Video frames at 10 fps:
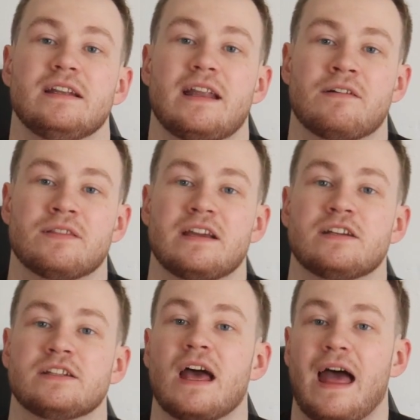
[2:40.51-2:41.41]
Now, they
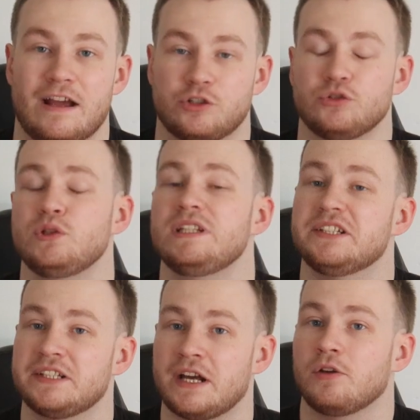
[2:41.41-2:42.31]
could actually
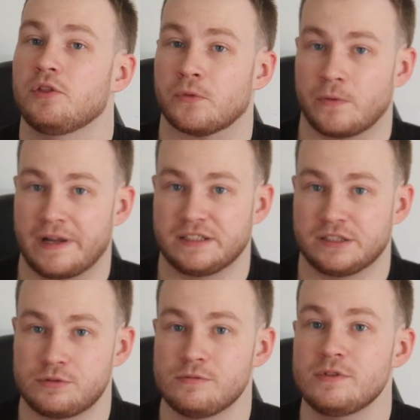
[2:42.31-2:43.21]
sell the rights
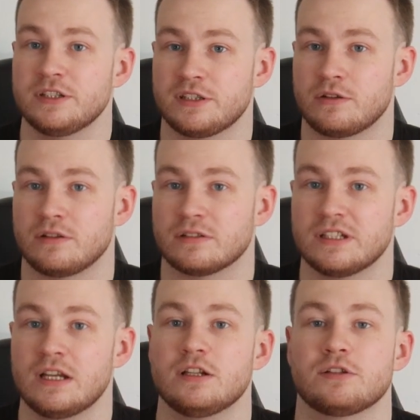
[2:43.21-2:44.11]
to the songs